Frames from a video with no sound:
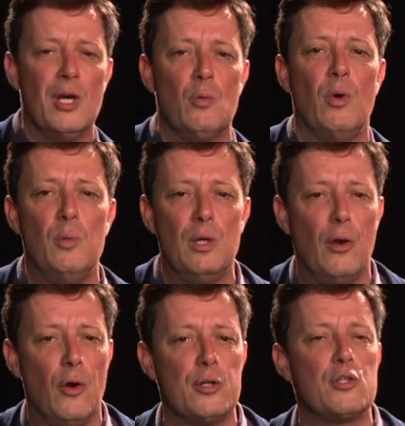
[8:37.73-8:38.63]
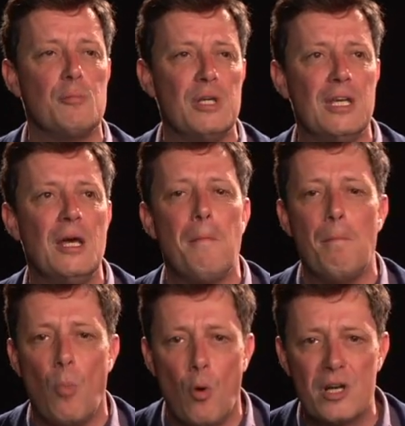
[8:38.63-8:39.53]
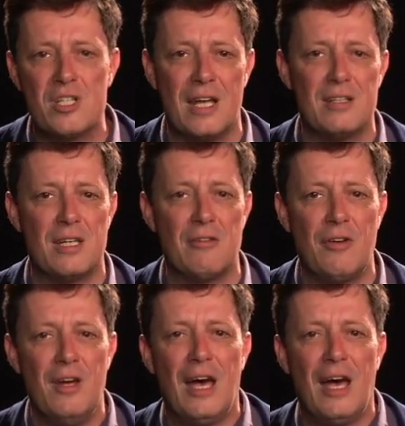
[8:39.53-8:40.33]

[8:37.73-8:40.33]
when we learn to be more attentive